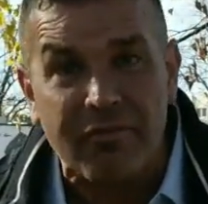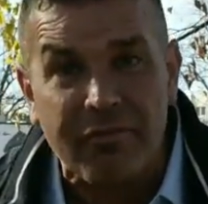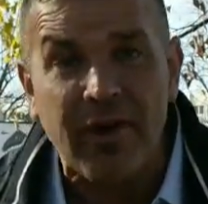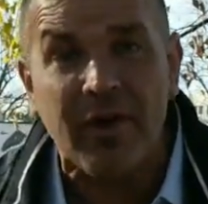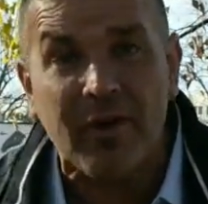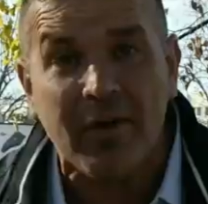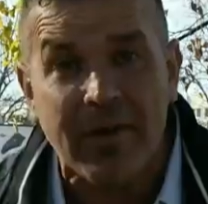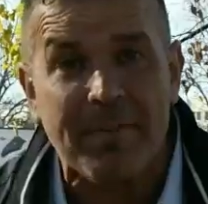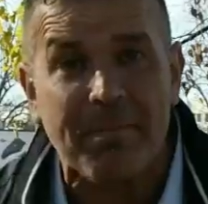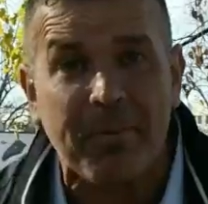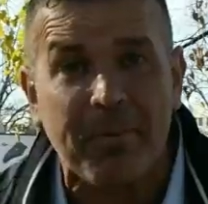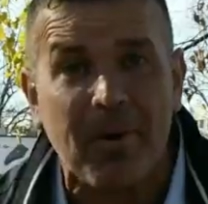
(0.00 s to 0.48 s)

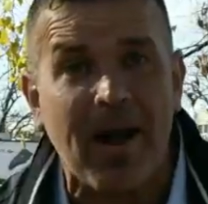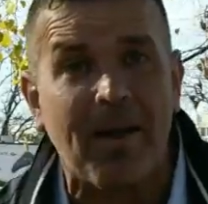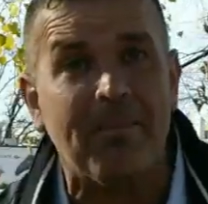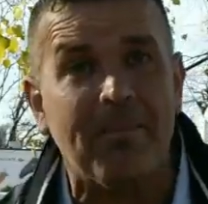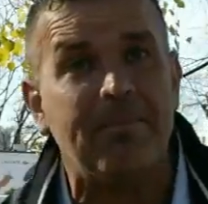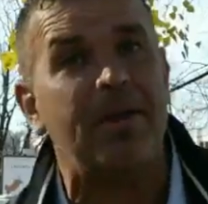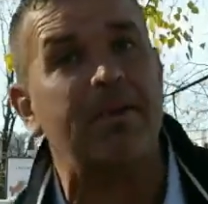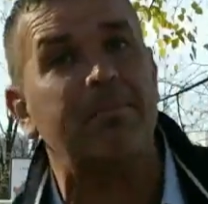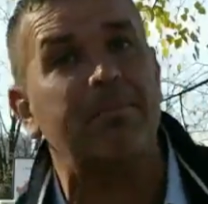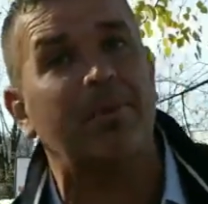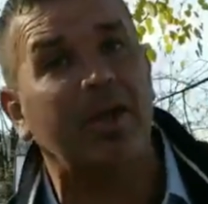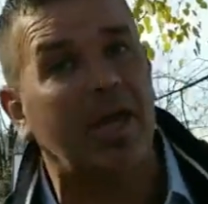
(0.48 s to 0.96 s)
very proud
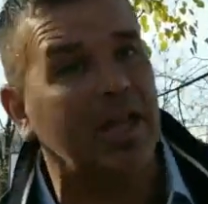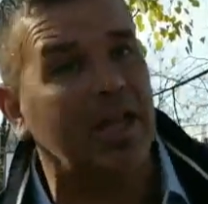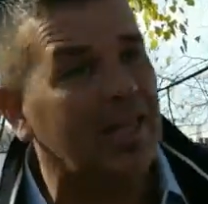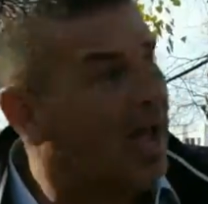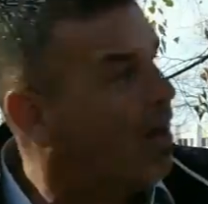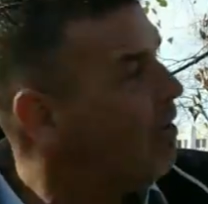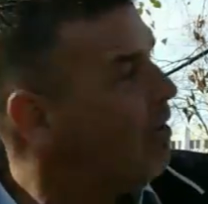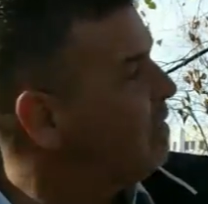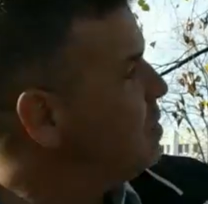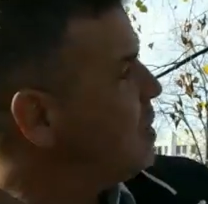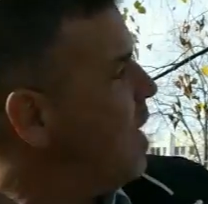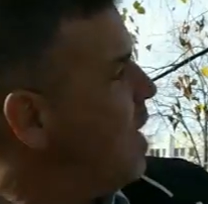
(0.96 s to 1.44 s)
people,
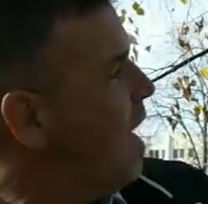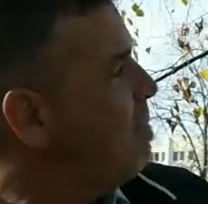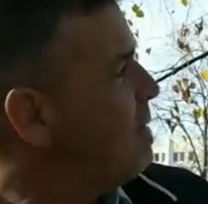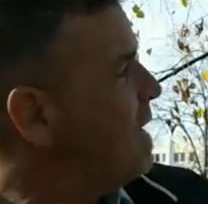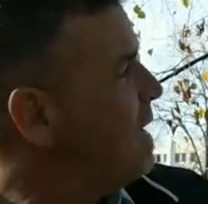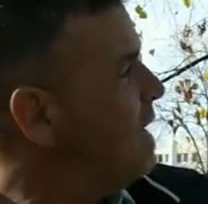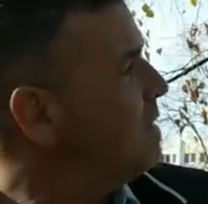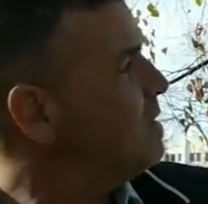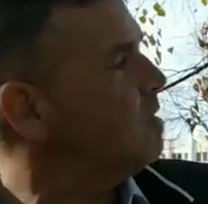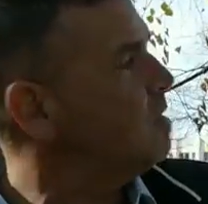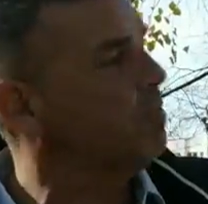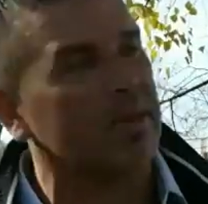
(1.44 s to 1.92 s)
allow a
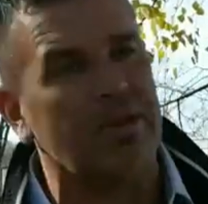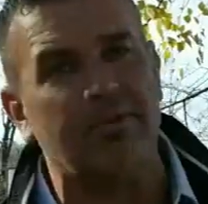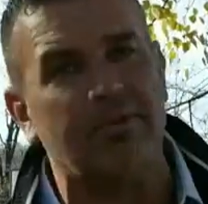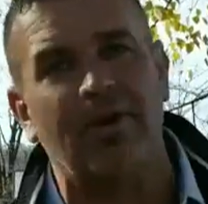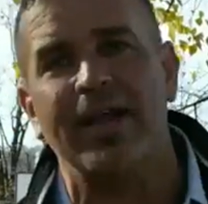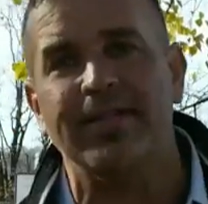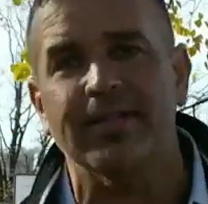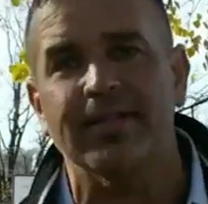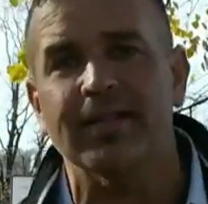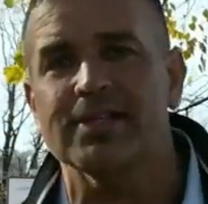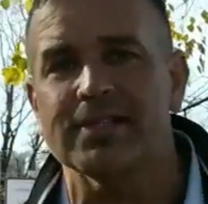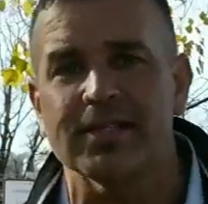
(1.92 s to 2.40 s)
jamia to be
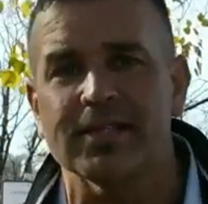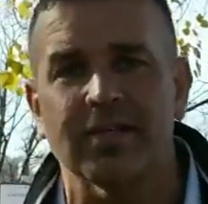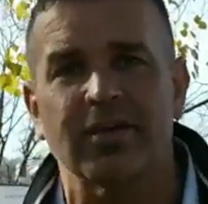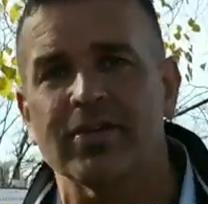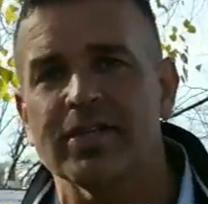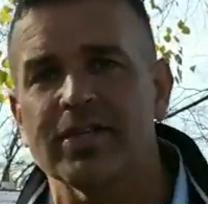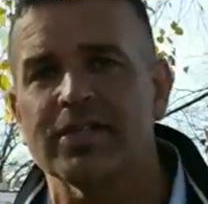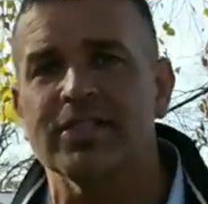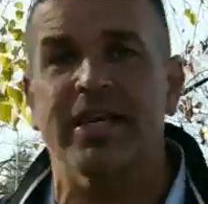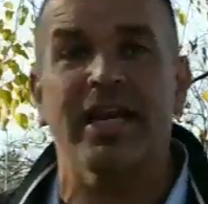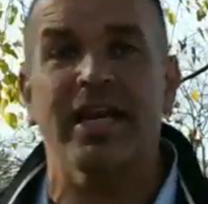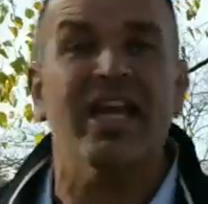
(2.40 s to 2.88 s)
right in the center of
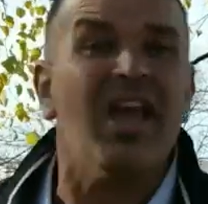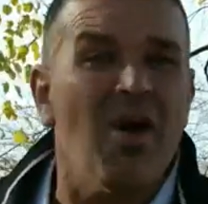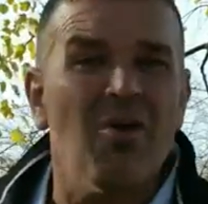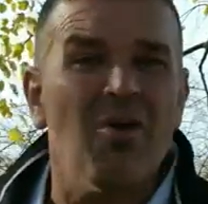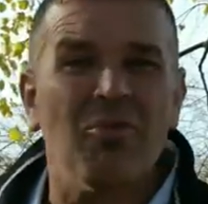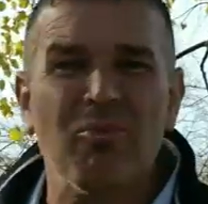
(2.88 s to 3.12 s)
the city,